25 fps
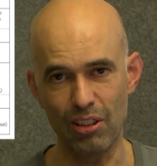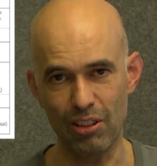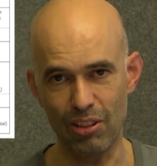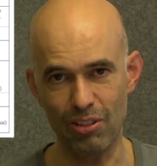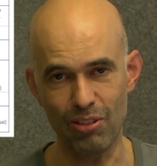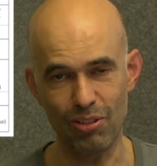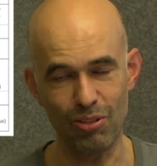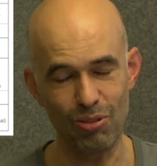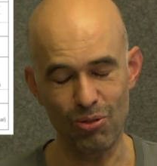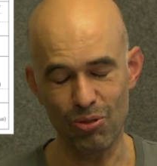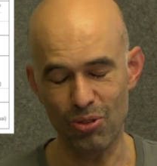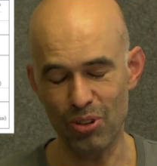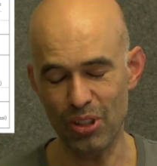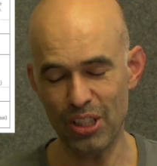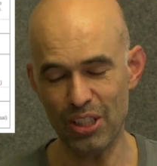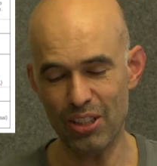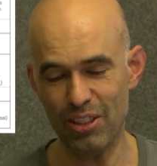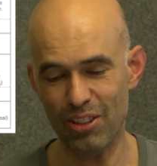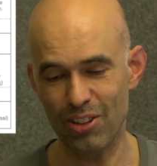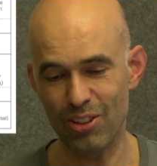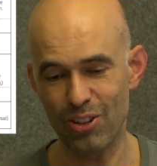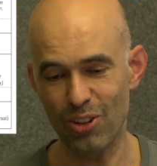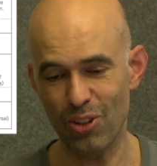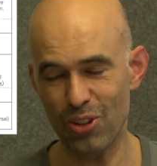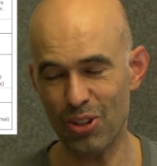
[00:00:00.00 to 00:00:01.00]
Read
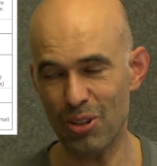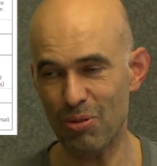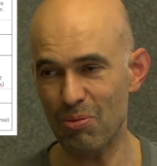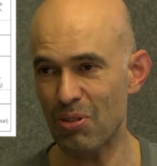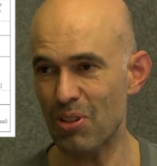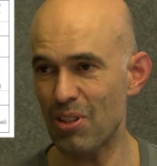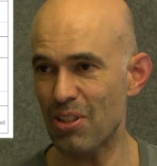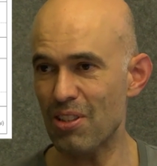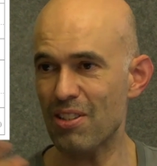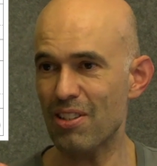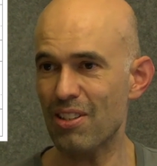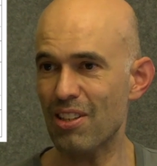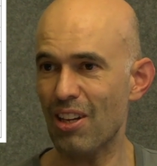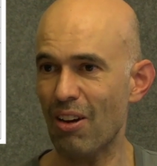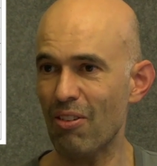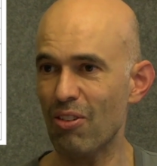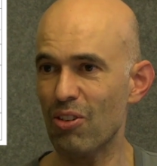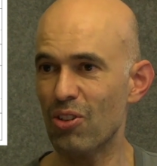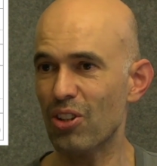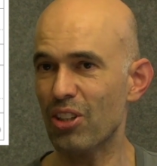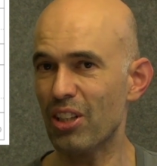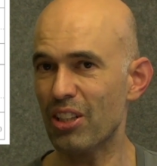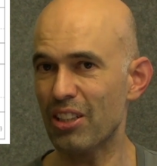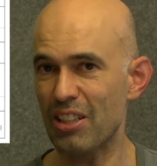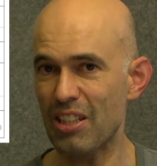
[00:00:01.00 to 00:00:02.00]
documents, have a look at
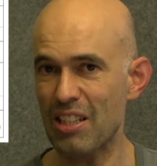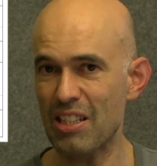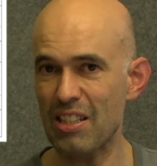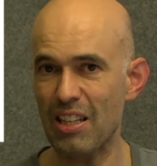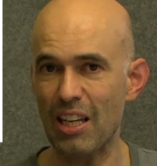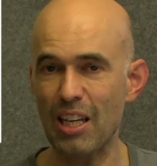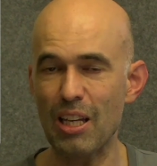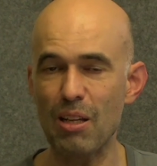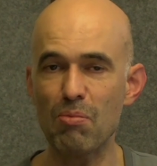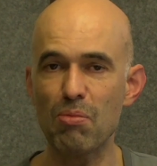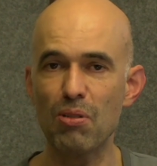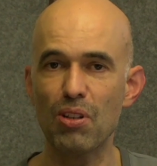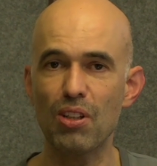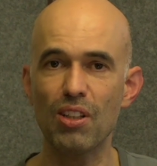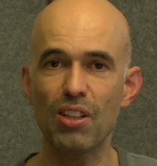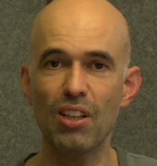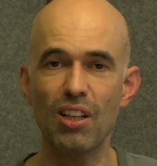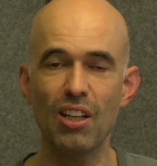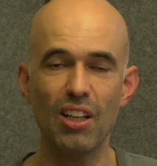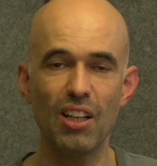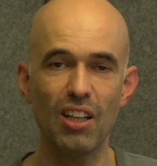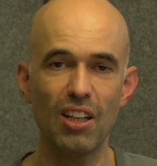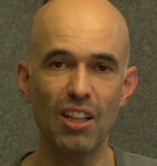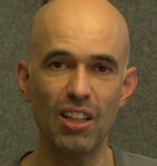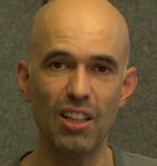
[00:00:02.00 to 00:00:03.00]
this table,
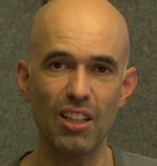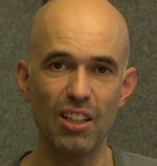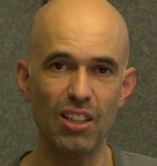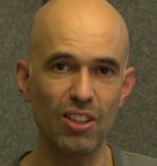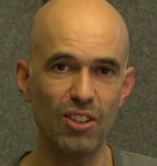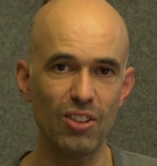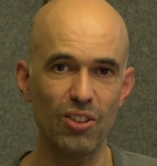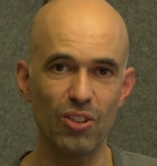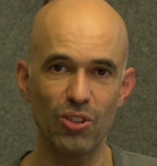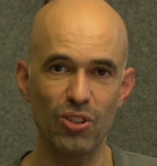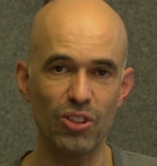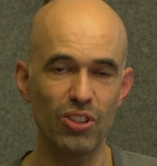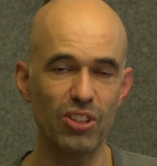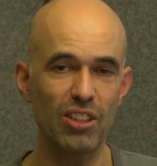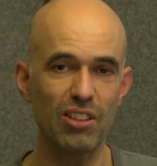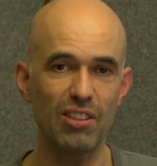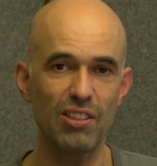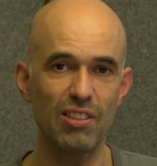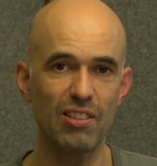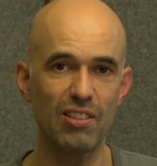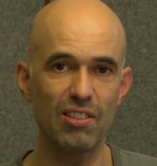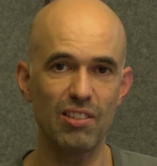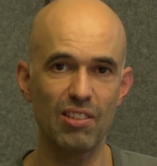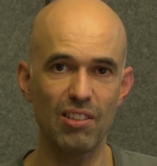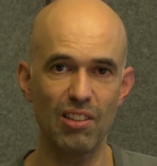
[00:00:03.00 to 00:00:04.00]
or just
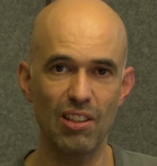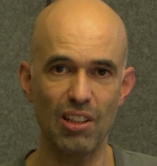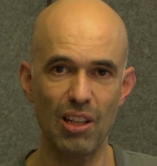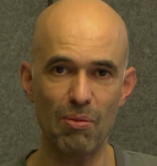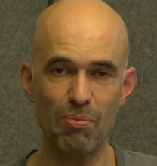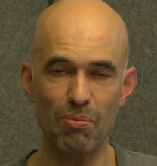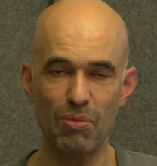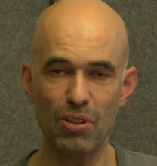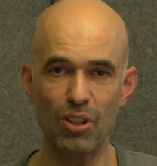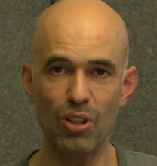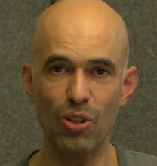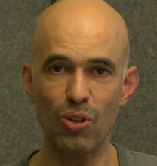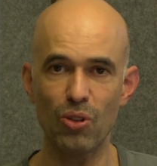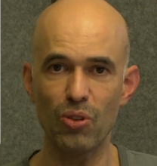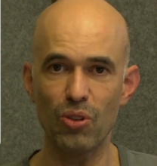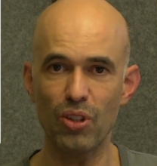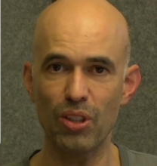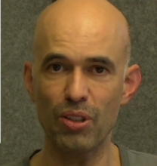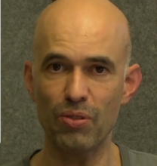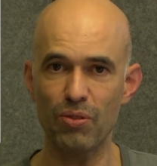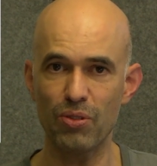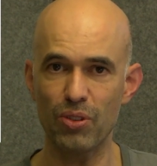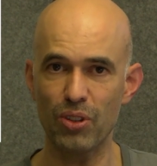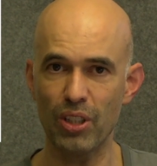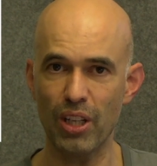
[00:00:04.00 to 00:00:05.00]
let me know if
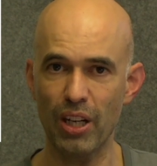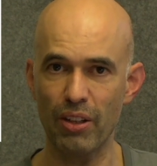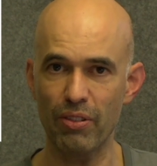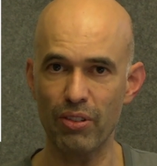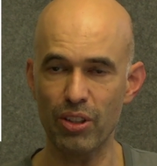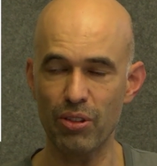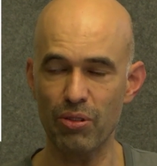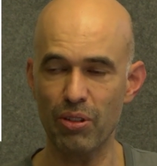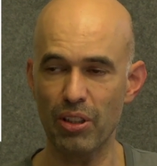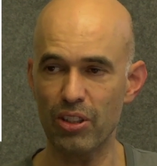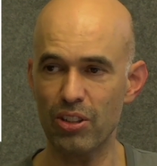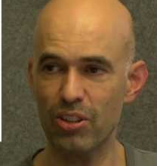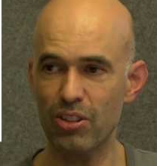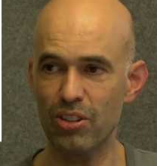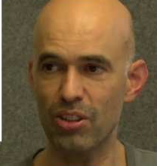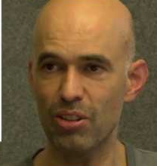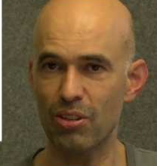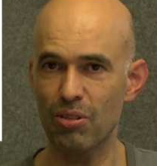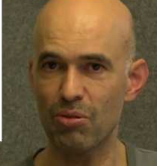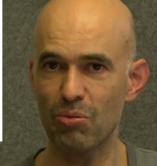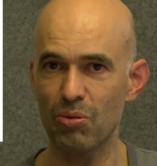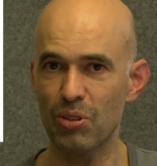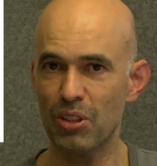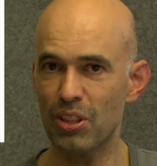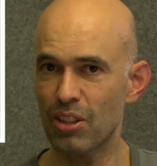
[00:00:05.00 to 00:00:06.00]
you have a question.
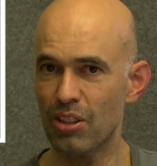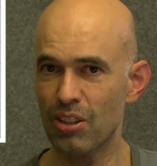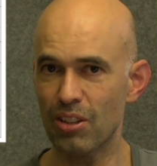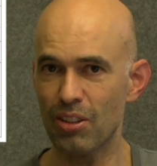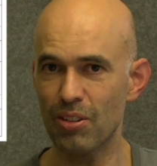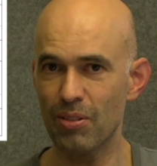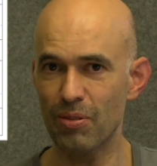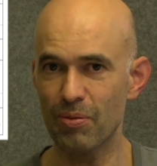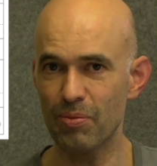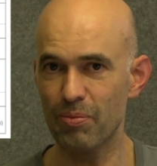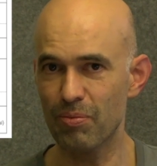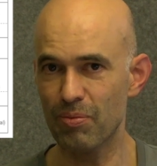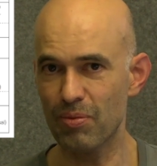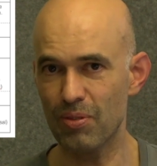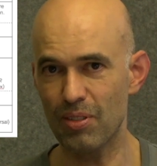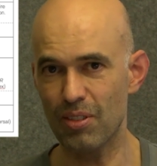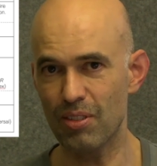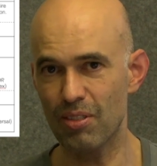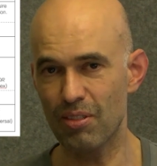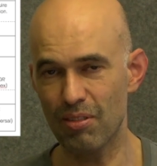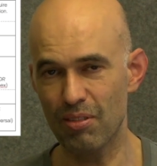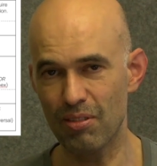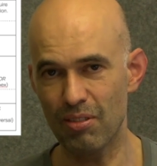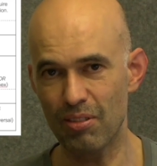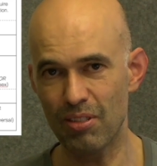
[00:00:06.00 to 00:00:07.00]
We are
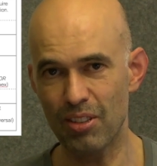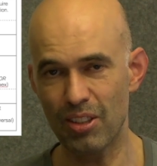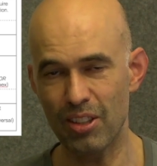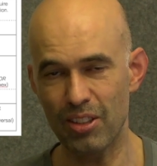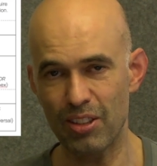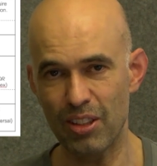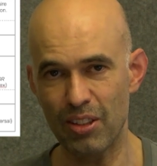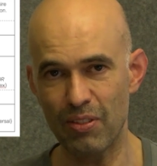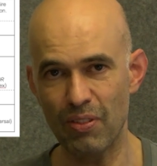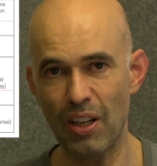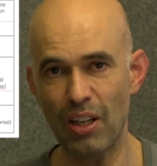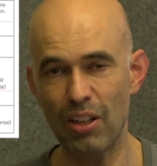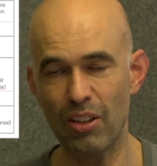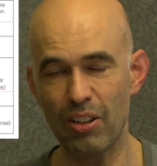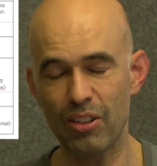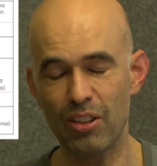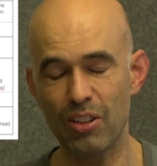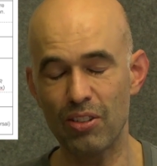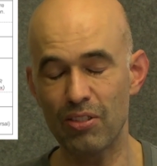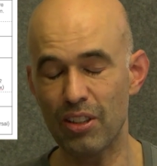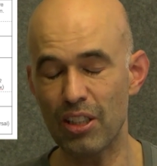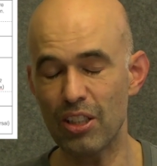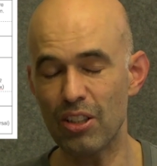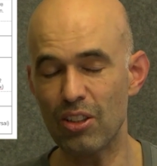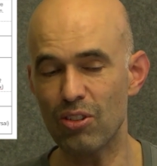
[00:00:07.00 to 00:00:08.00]

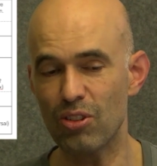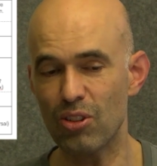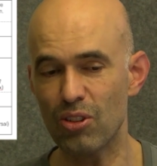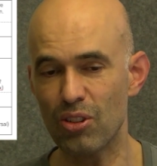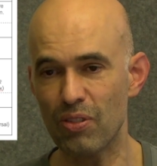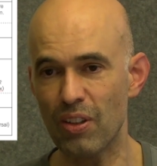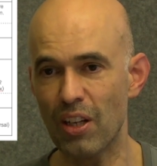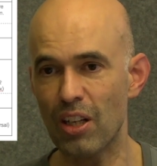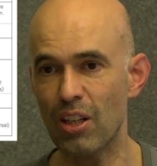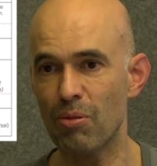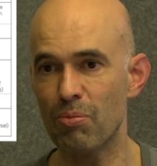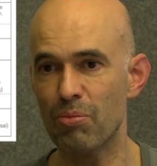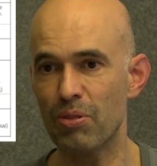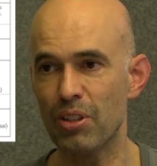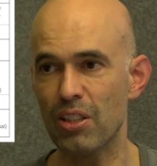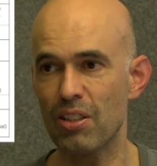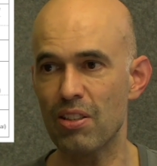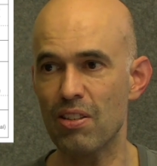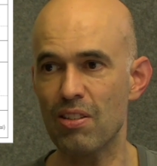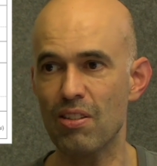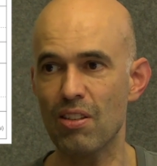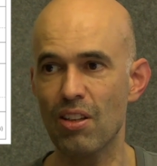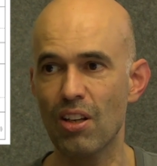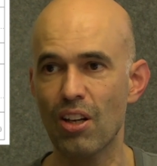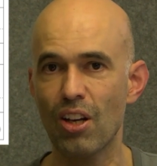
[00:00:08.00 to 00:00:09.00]
continue to develop this
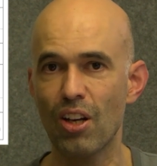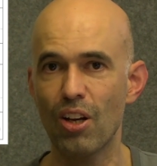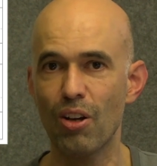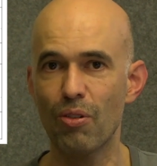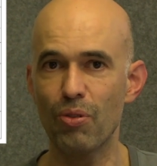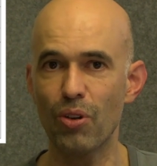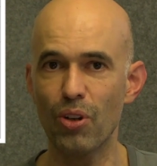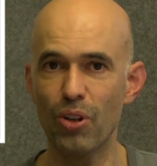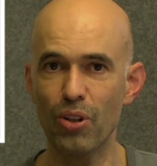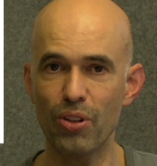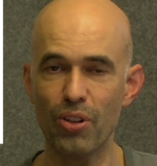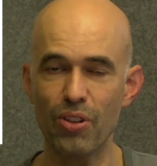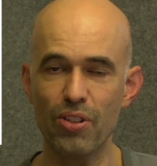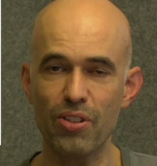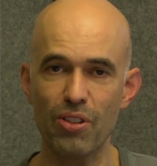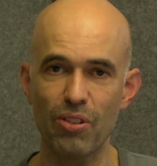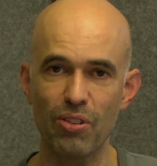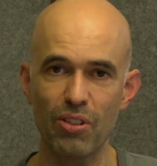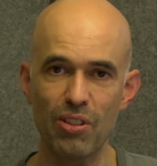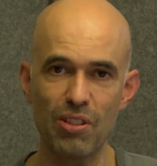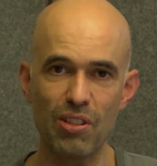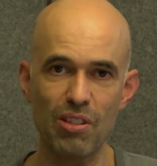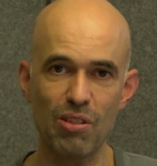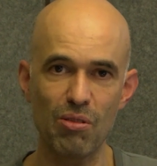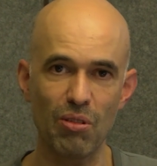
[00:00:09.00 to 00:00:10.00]
further, so it's
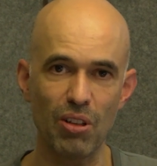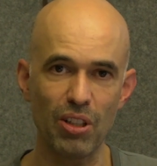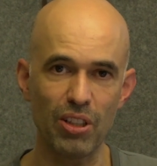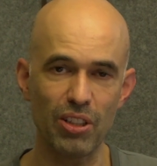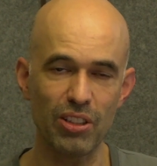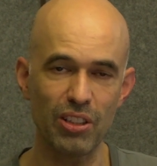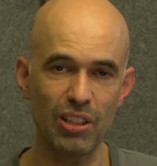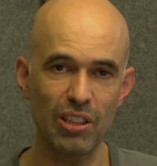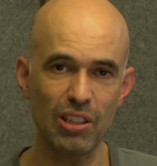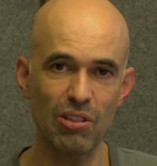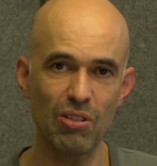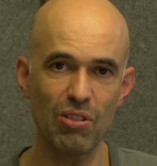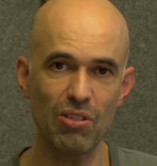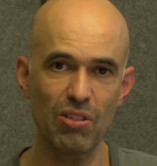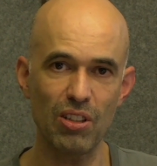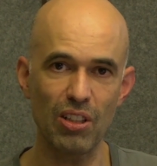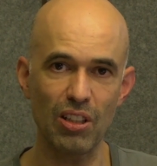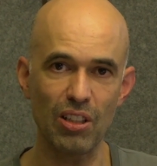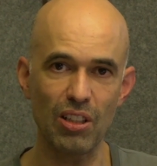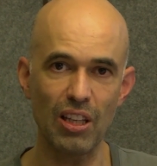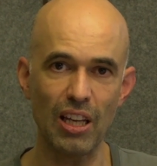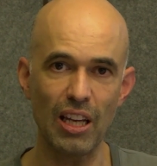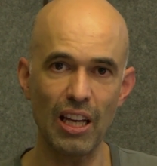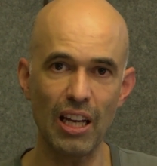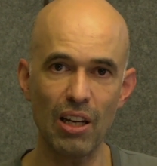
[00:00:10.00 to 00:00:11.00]
quite an interesting
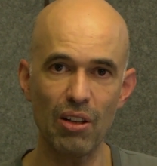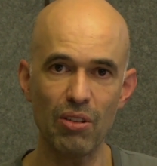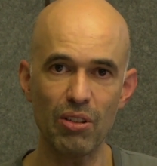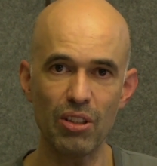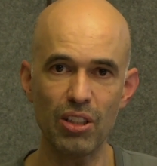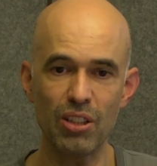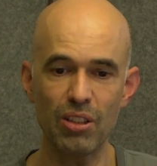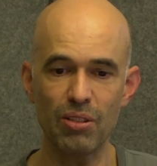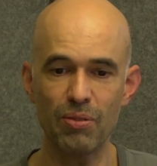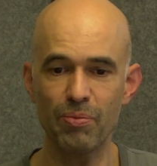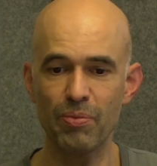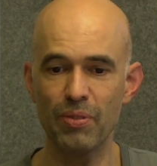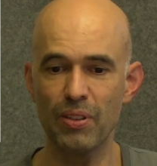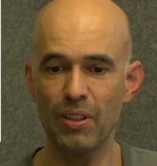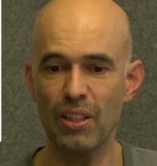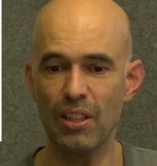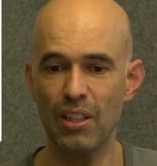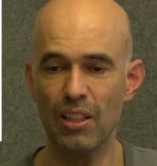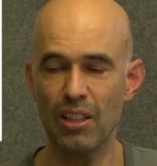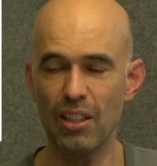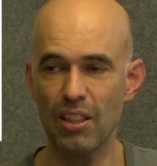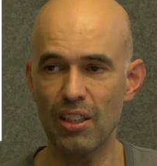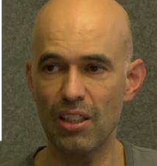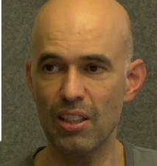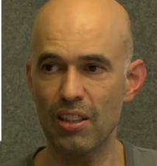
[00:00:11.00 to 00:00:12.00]
area,
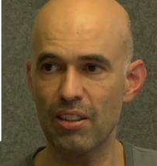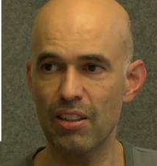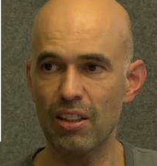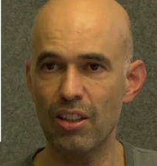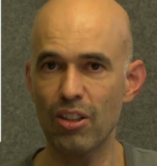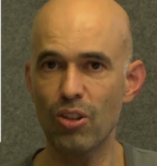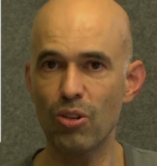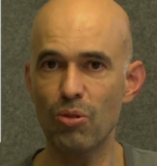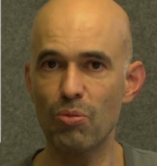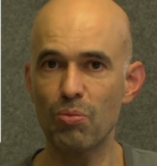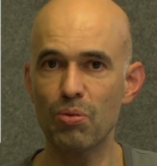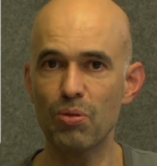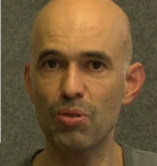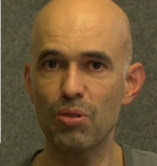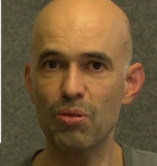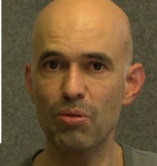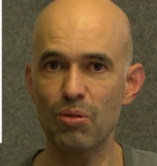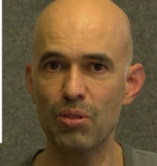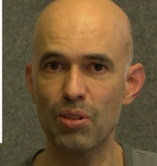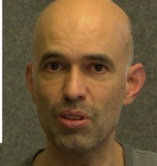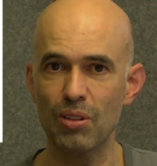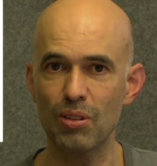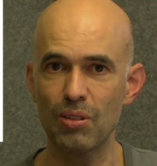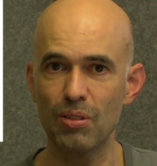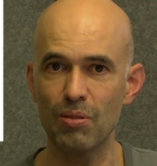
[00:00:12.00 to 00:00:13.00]
and I hope we'll